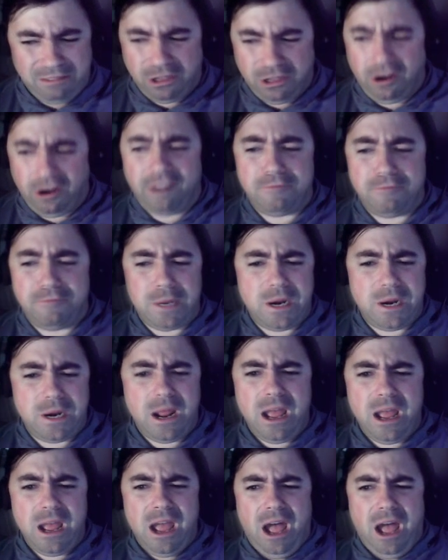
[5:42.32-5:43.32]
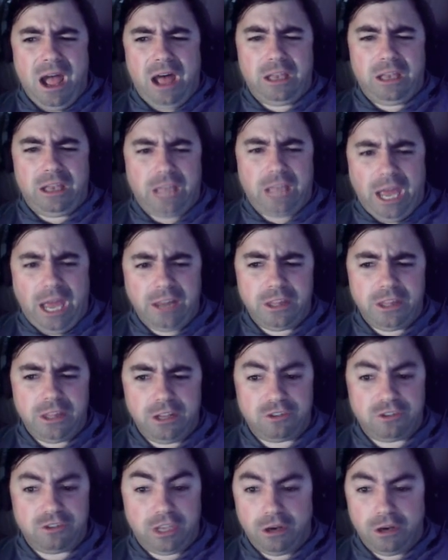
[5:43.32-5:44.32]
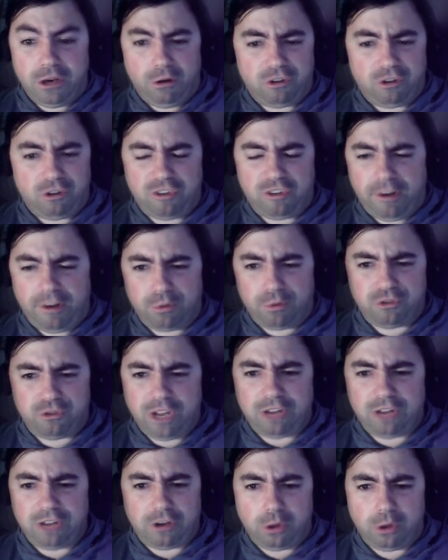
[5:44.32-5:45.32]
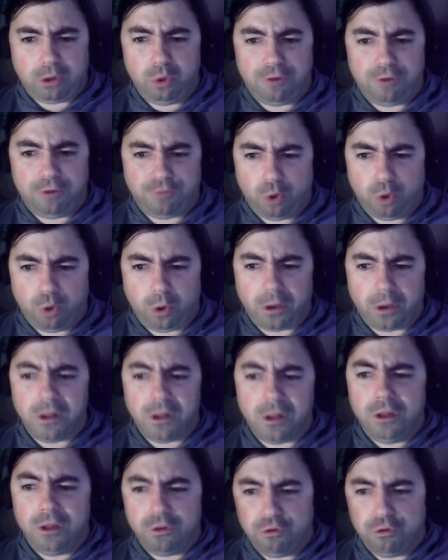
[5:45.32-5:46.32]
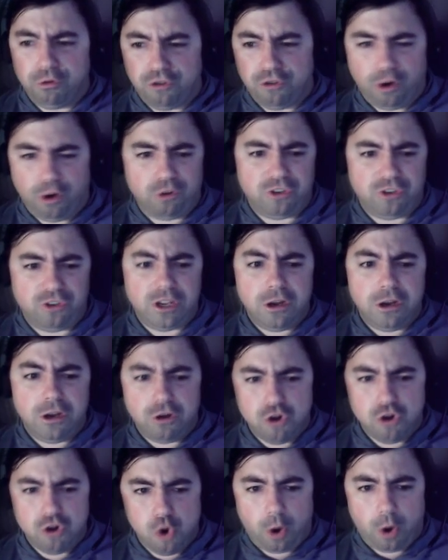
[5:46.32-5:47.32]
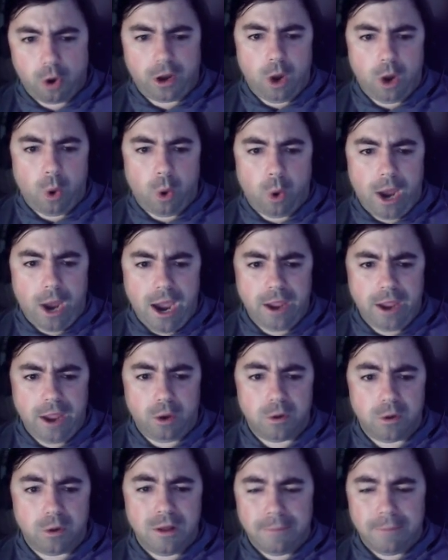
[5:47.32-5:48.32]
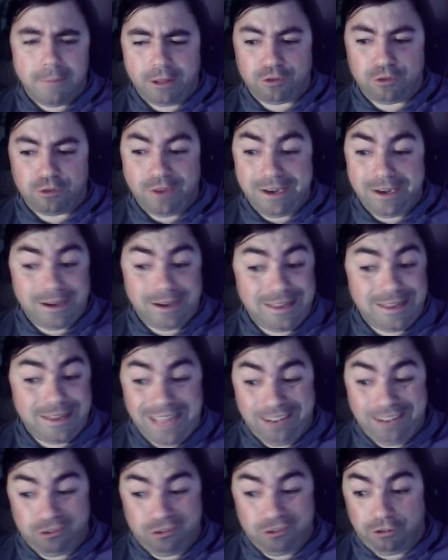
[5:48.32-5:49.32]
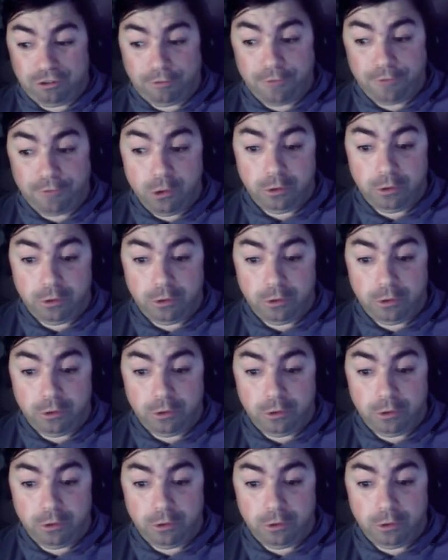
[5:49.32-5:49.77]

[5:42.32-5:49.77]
there have been a lot of these, and there are several states included: Florida, New Jersey, New York, Ohio, Pennsylvania, and that's just a few